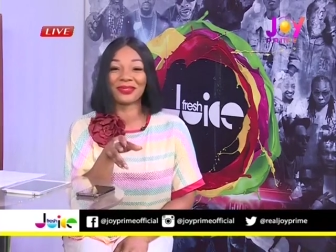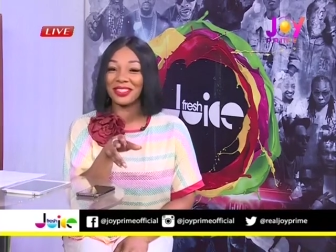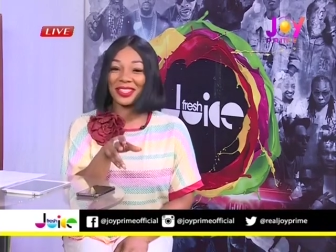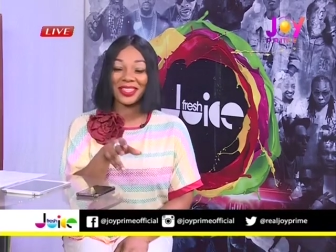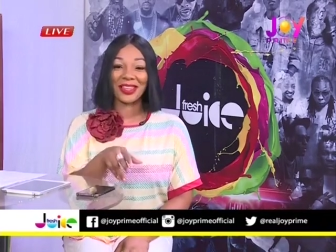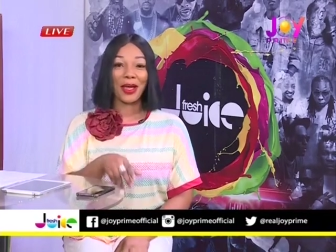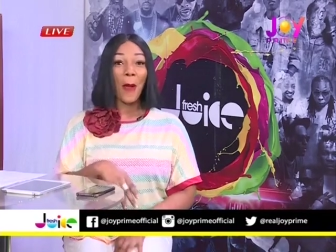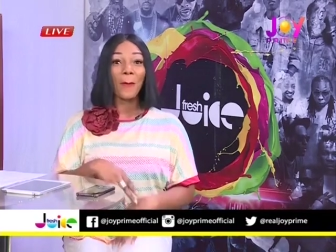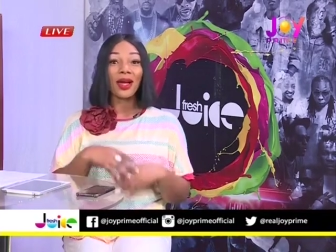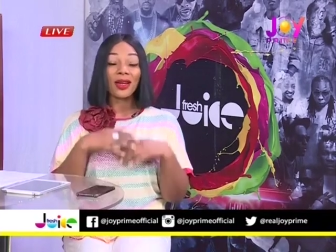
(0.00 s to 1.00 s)
I'm just kidding.
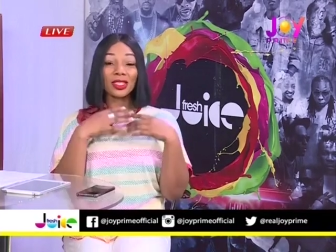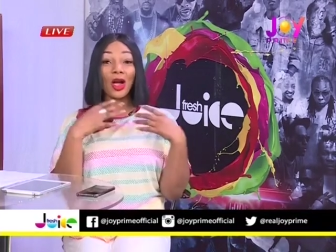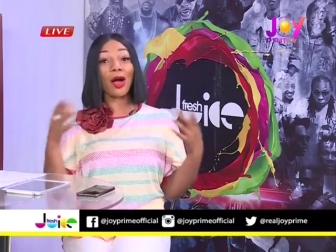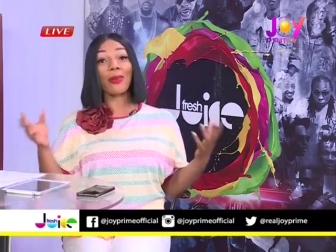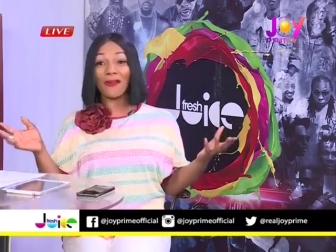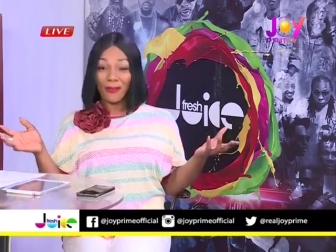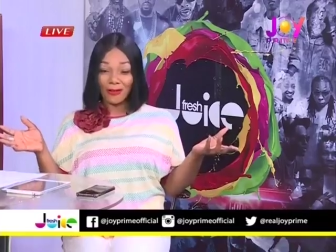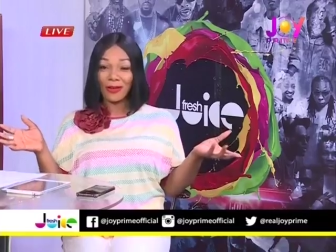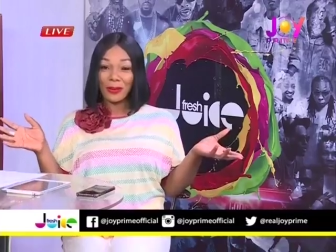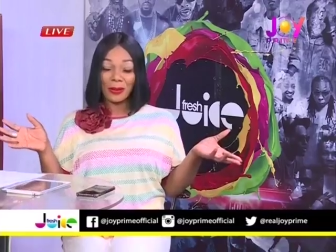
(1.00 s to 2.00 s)
Because all my
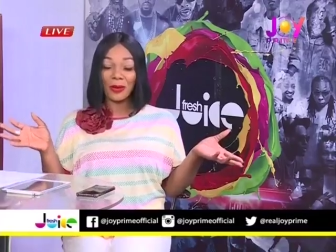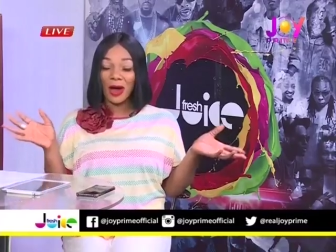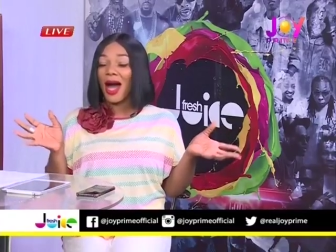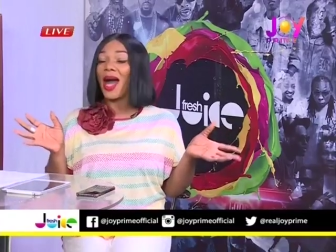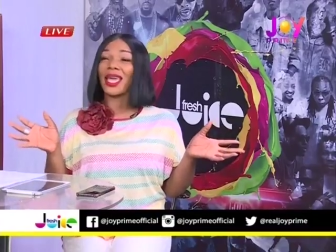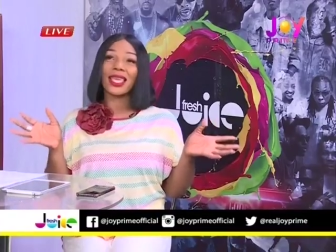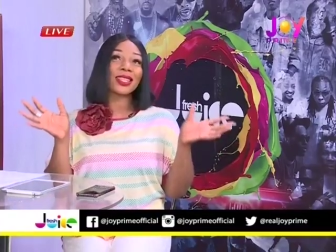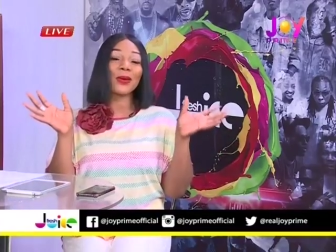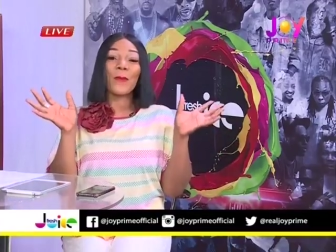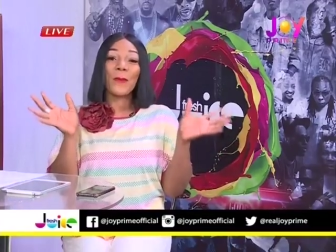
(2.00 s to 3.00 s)
favorite people are
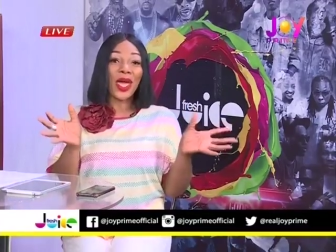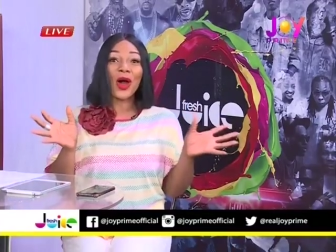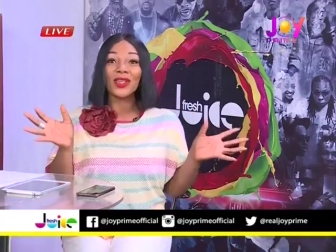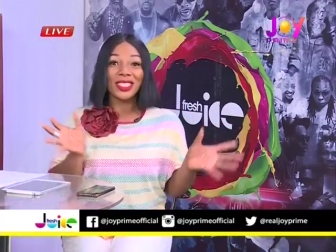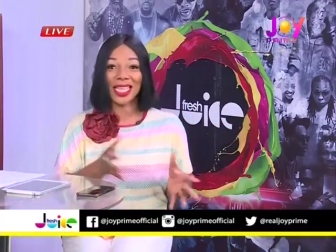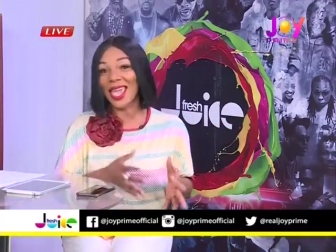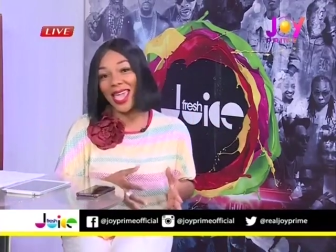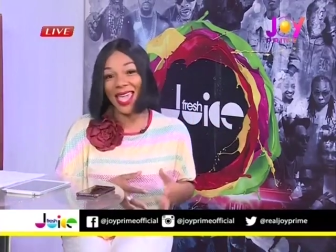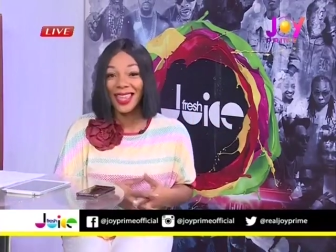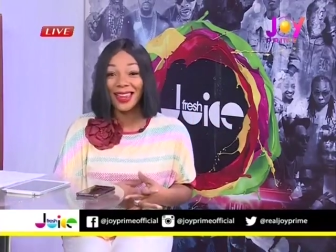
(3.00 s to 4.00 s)
in the
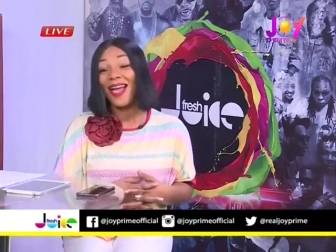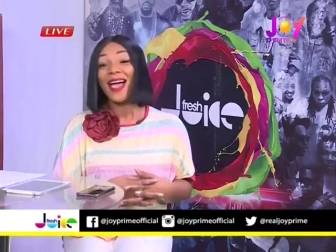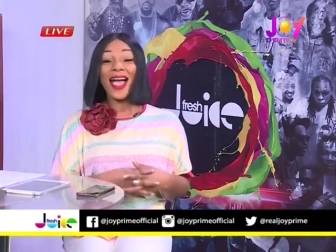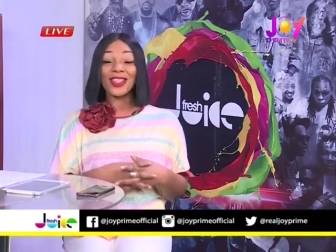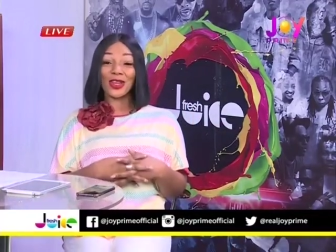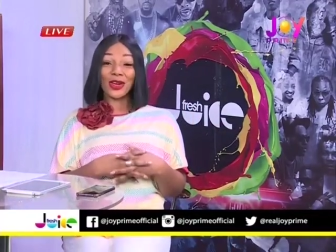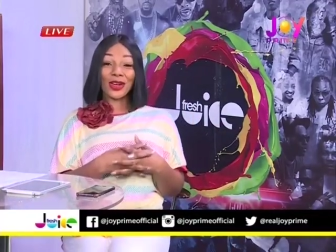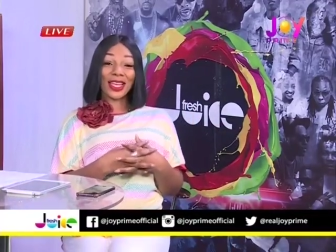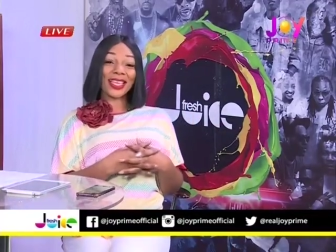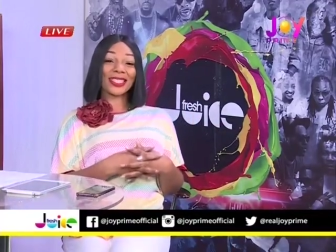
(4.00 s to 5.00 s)
building and you're
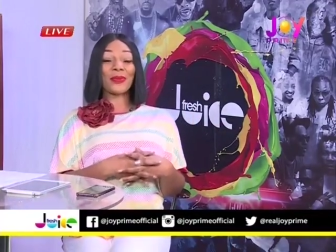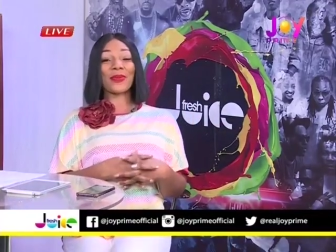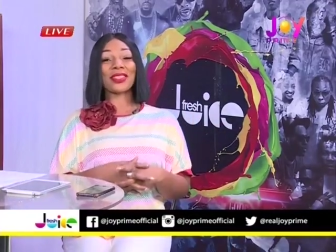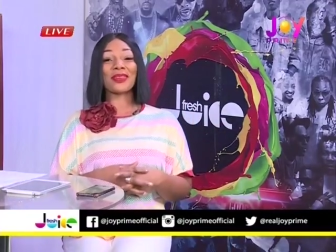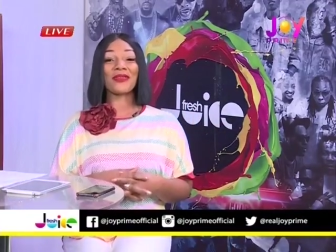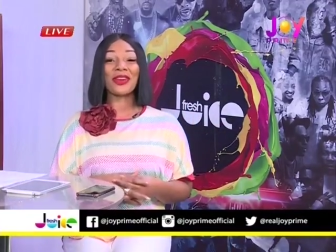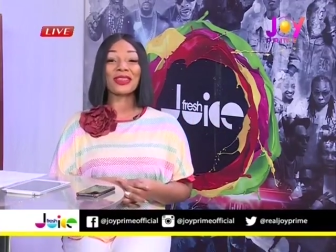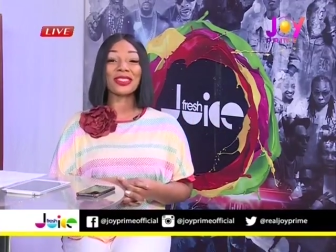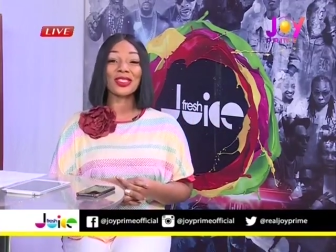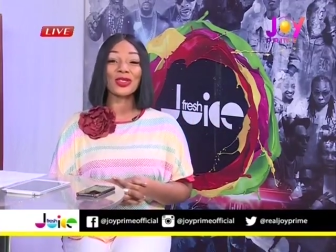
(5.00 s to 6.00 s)
going to get to meet them
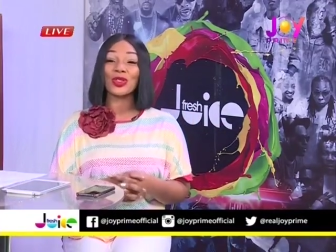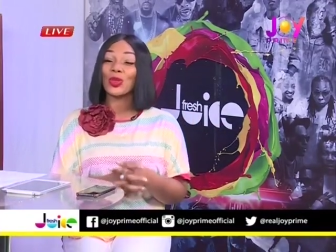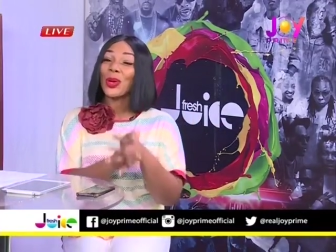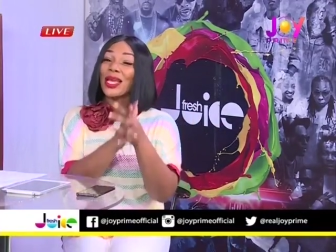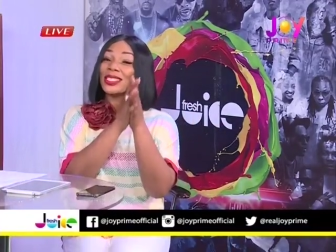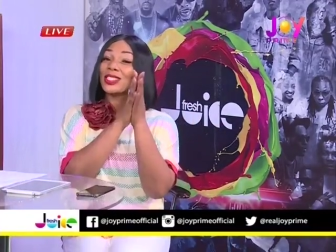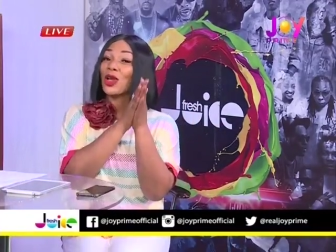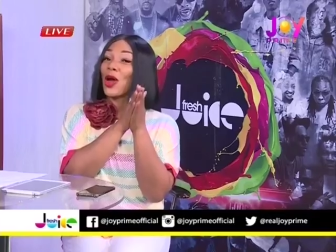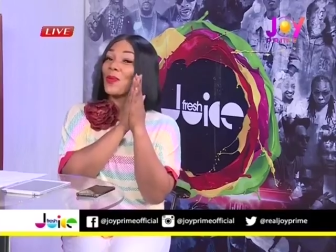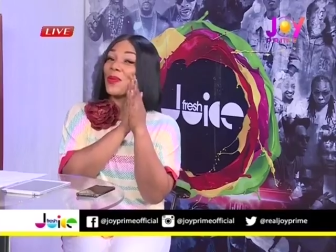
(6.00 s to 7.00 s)
very soon. Twins,
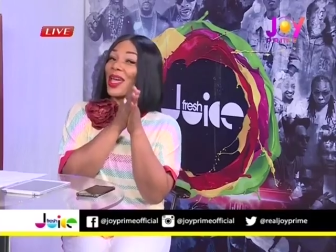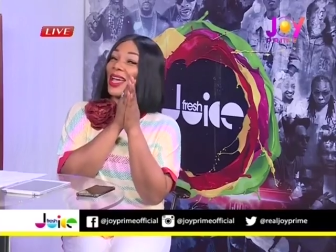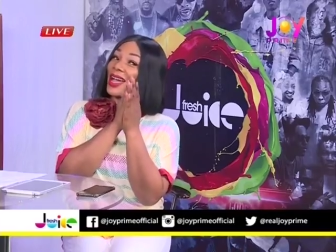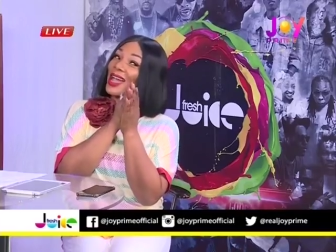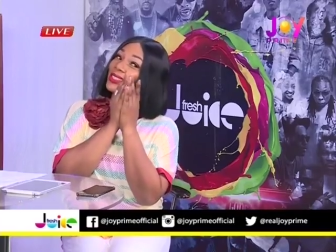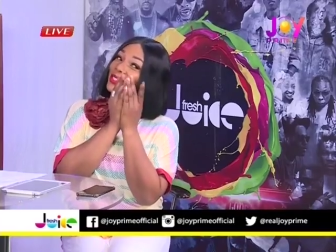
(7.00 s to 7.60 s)
don't beg. I